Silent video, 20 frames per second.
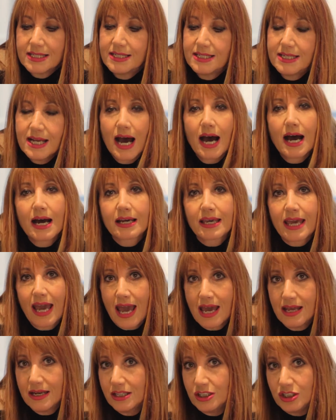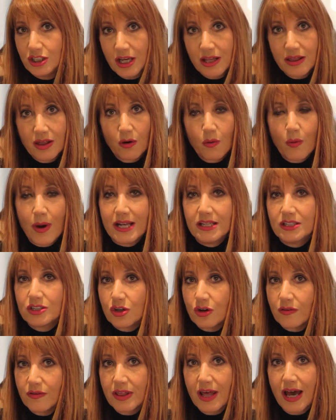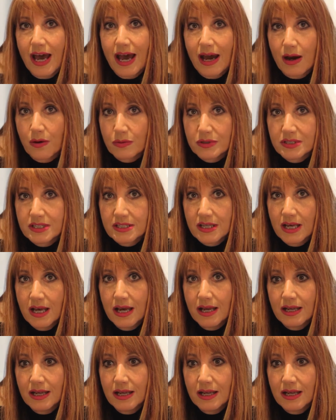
dark energy that went over the house.